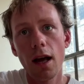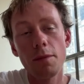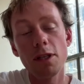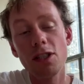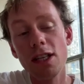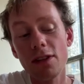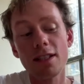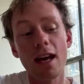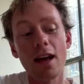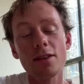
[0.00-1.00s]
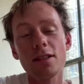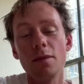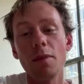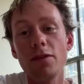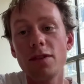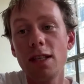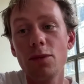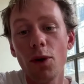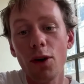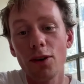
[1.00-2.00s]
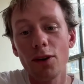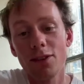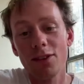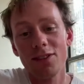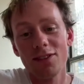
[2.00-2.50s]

I mean, she even tells him, "I've seen worse."